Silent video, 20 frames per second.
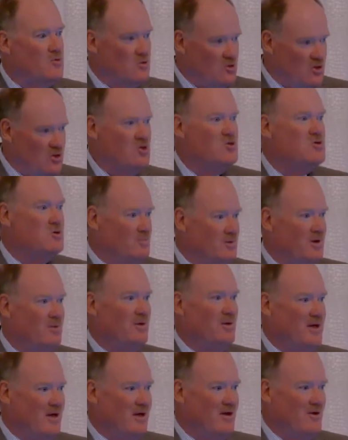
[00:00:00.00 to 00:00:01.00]
precision
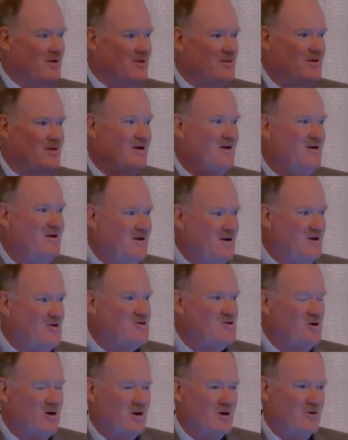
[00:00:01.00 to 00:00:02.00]
public health is
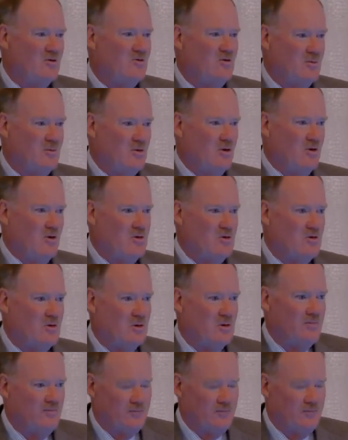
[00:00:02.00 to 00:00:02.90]
starting to emerge.